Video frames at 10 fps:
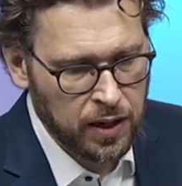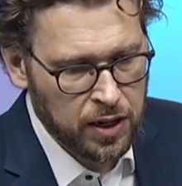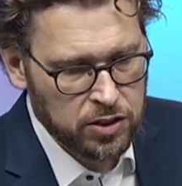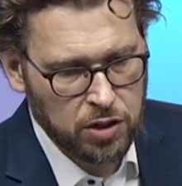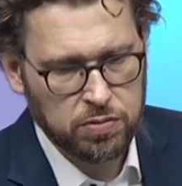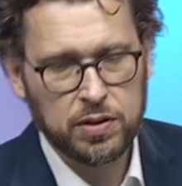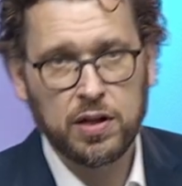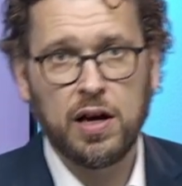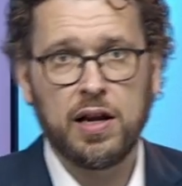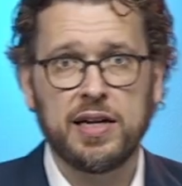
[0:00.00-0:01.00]
So
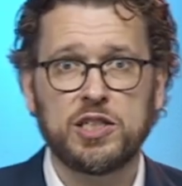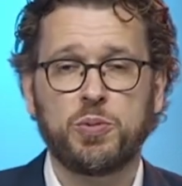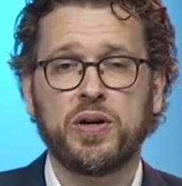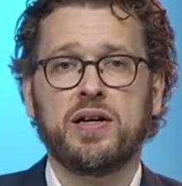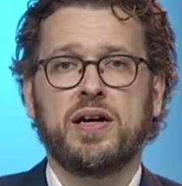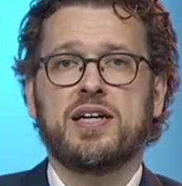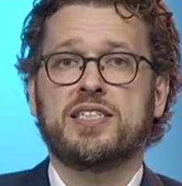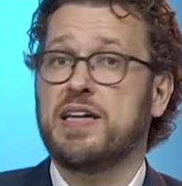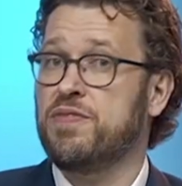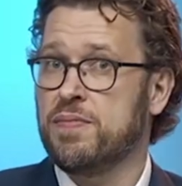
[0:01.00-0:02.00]
let's bring
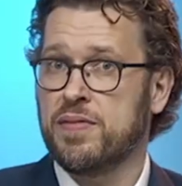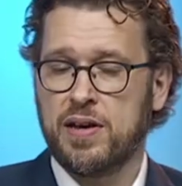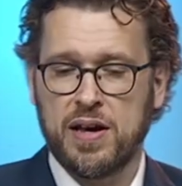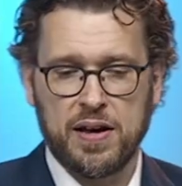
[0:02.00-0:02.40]
Steffen